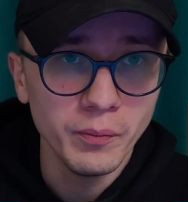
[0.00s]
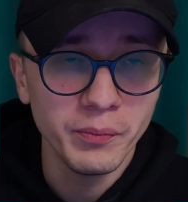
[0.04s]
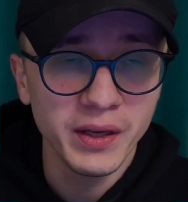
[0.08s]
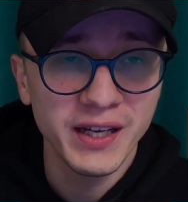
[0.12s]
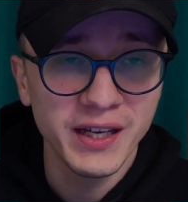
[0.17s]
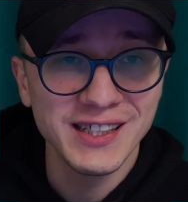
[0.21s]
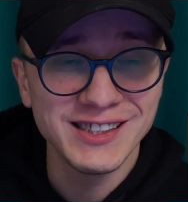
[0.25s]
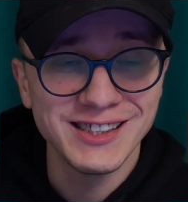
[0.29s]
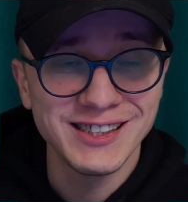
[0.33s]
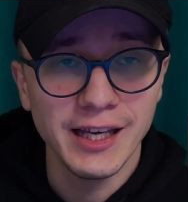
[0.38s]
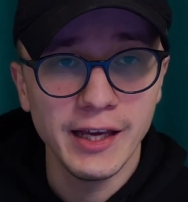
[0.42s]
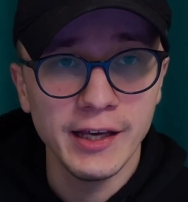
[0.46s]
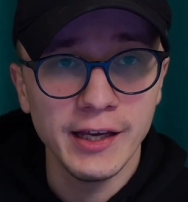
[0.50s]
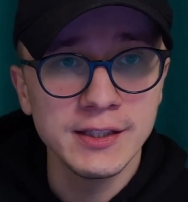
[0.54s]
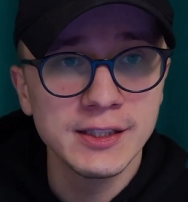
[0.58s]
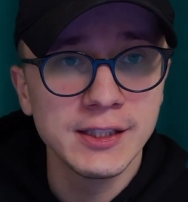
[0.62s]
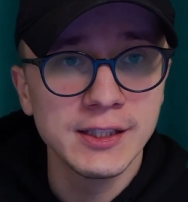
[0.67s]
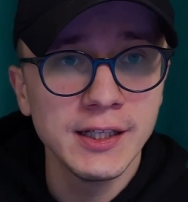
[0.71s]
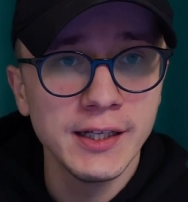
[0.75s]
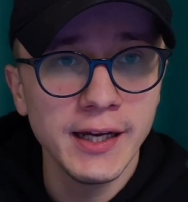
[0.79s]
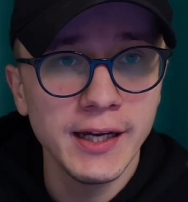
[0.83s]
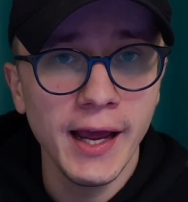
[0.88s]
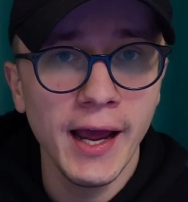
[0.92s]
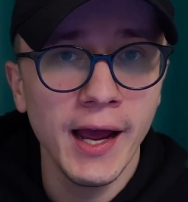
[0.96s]
because it's
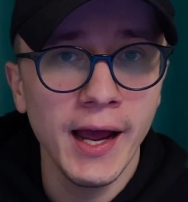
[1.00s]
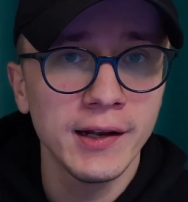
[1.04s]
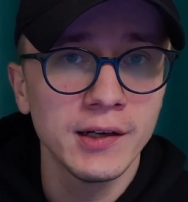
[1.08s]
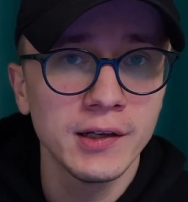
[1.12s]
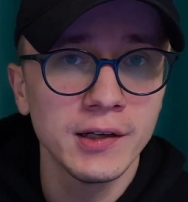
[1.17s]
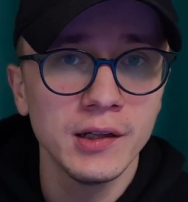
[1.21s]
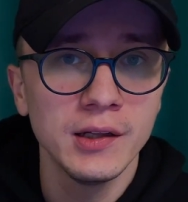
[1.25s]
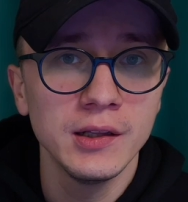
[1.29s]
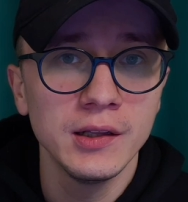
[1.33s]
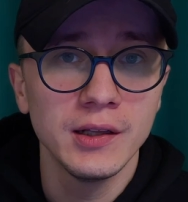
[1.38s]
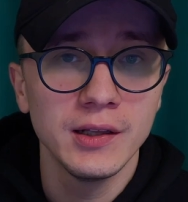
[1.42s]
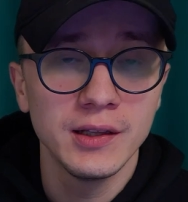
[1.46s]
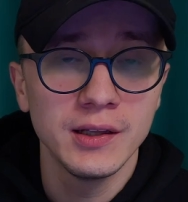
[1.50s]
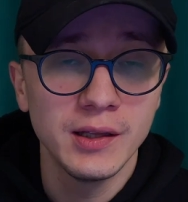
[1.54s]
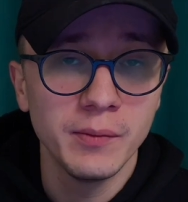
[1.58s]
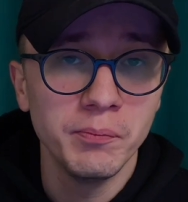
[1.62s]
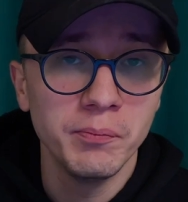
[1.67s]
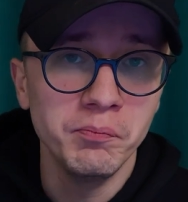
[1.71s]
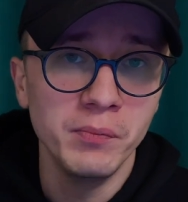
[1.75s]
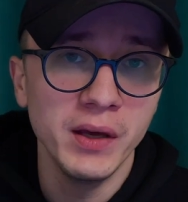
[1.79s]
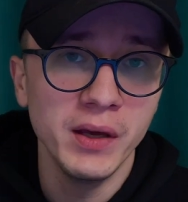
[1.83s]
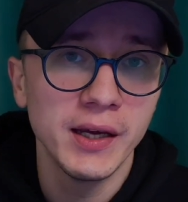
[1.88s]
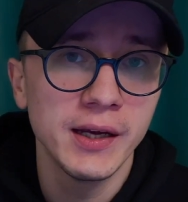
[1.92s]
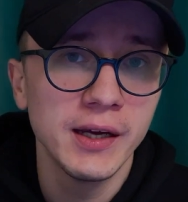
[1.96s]
gonna handle the
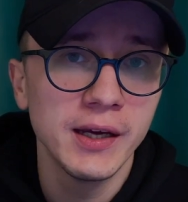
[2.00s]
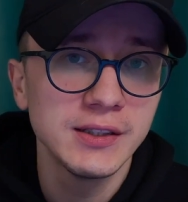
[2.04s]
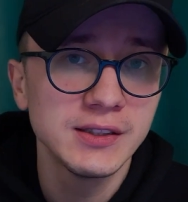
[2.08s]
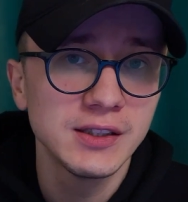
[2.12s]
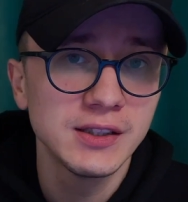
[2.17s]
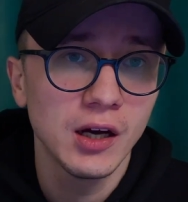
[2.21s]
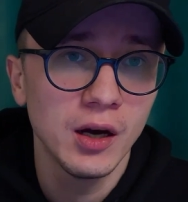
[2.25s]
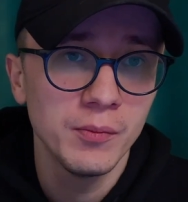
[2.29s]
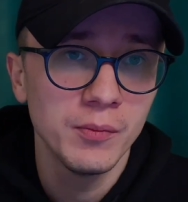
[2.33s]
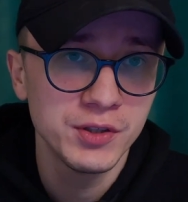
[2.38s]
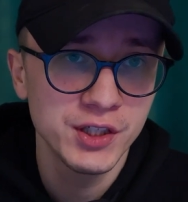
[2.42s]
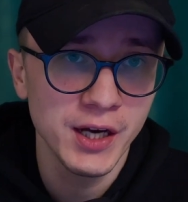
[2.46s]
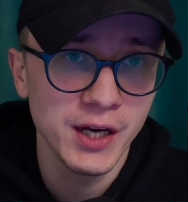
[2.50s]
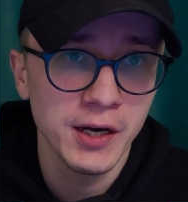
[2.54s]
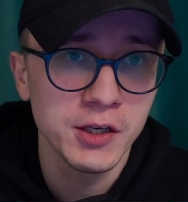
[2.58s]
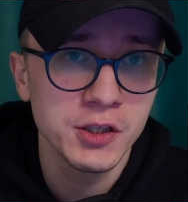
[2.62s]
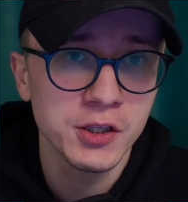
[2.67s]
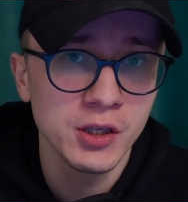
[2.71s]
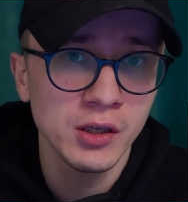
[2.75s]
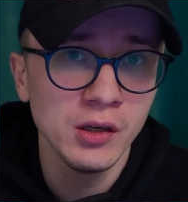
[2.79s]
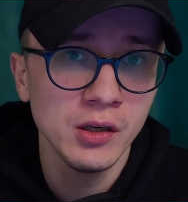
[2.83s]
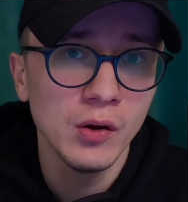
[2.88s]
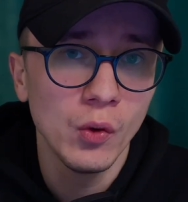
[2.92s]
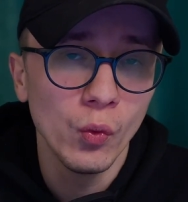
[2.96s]
biggest
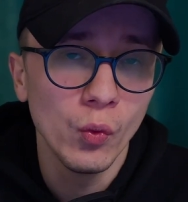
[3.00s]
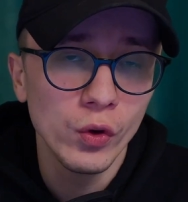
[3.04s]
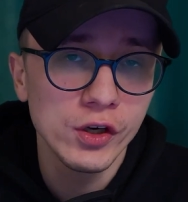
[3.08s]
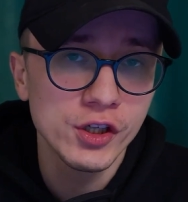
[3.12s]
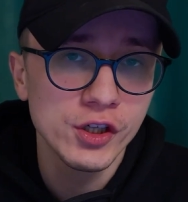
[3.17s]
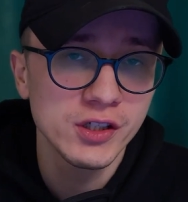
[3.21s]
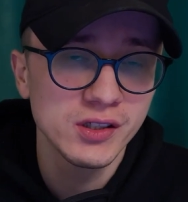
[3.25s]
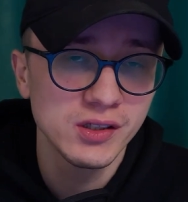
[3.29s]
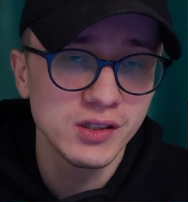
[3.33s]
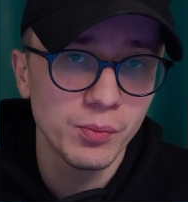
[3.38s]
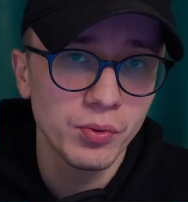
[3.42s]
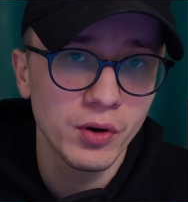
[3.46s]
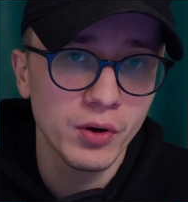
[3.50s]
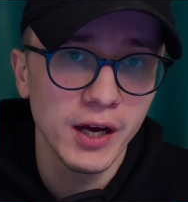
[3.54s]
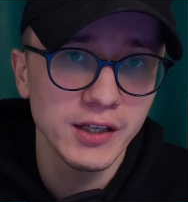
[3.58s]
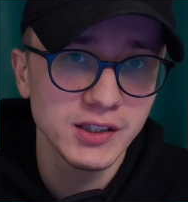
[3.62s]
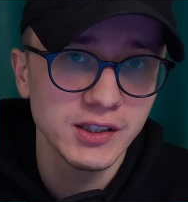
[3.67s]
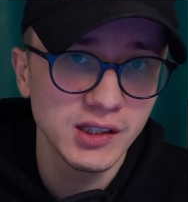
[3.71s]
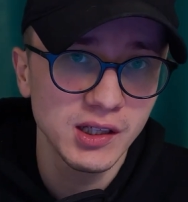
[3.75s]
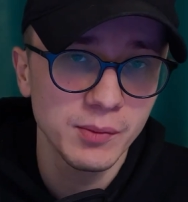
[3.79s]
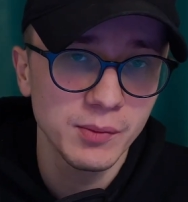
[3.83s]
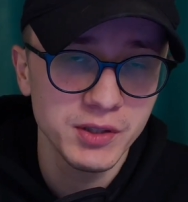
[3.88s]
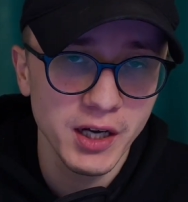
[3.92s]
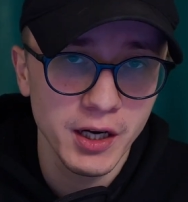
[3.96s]
objection, which is the
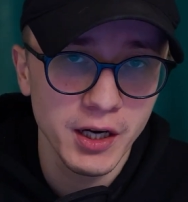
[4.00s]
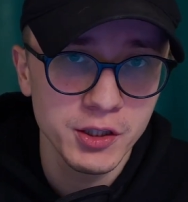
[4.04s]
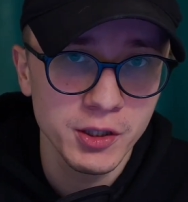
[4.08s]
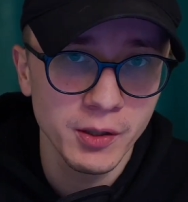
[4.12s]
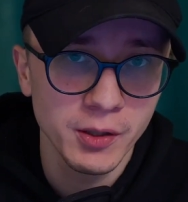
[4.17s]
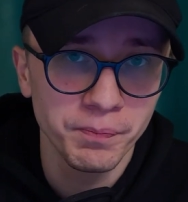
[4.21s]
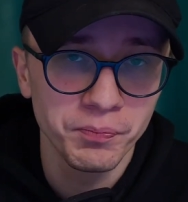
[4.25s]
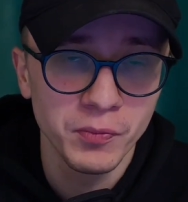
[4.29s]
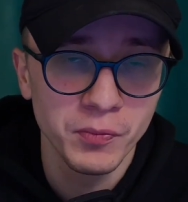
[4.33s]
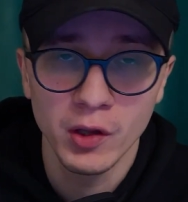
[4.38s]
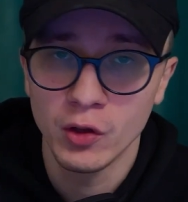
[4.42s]
pricing objection.